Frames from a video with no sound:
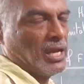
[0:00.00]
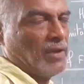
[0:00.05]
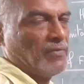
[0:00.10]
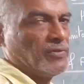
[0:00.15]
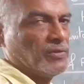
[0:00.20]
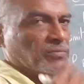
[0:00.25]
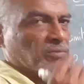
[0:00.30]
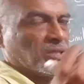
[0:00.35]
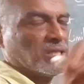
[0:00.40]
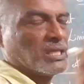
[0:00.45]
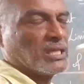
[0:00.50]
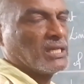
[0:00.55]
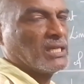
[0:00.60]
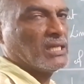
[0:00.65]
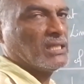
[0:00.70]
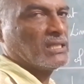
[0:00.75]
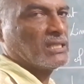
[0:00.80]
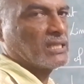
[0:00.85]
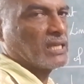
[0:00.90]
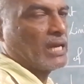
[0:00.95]
FM
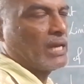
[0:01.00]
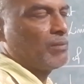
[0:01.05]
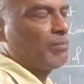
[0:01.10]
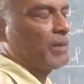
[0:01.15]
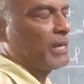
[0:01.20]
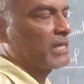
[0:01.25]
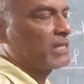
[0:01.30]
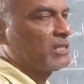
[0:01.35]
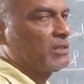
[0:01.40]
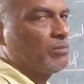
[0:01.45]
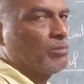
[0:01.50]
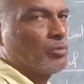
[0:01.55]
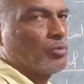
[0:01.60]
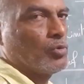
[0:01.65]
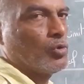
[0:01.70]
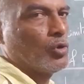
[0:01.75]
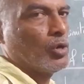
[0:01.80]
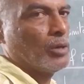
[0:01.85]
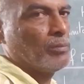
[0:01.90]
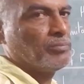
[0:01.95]
signals can
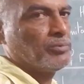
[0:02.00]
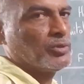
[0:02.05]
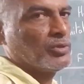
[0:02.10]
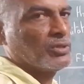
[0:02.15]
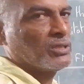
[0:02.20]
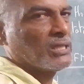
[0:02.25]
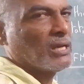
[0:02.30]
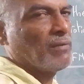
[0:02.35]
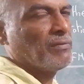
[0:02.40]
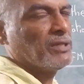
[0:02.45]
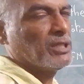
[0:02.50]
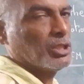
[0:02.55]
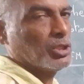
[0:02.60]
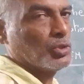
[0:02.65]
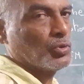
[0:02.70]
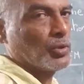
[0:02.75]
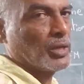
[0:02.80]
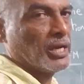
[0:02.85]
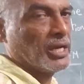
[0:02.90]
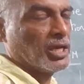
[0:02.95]
maximum go up to
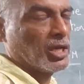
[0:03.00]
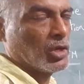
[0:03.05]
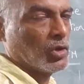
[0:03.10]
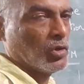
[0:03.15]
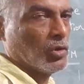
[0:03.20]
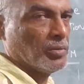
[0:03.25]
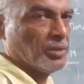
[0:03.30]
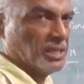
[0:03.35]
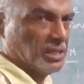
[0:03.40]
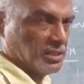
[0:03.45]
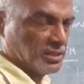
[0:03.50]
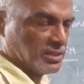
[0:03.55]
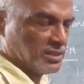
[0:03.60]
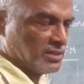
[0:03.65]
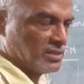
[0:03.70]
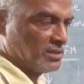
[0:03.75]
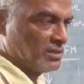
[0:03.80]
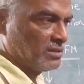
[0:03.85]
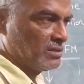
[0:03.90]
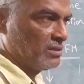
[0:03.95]
70 to 80
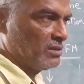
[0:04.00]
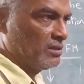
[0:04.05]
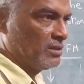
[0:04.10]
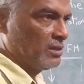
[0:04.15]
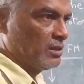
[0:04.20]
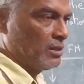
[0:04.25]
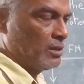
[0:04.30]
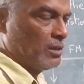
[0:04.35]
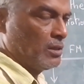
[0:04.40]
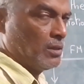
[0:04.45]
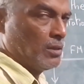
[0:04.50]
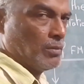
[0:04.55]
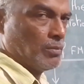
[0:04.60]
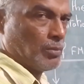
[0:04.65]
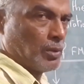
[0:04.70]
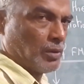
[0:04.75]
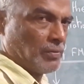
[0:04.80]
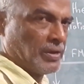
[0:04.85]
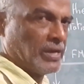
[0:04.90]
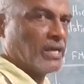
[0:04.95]
kilometers,
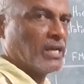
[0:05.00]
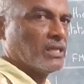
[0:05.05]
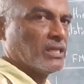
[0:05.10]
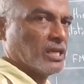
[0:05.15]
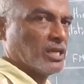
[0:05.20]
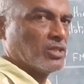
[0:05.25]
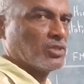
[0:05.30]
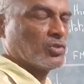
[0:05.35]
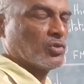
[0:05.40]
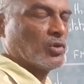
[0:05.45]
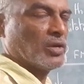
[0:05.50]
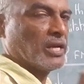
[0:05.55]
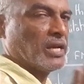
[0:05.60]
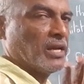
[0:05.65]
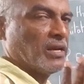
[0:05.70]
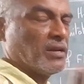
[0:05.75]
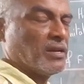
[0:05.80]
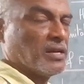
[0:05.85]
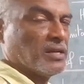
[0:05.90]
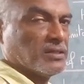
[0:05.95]
provided there is no
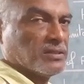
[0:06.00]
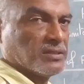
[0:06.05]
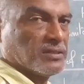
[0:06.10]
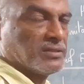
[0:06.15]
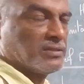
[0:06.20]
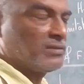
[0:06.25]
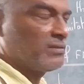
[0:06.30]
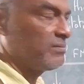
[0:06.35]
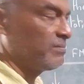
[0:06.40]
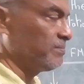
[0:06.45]
hindrance.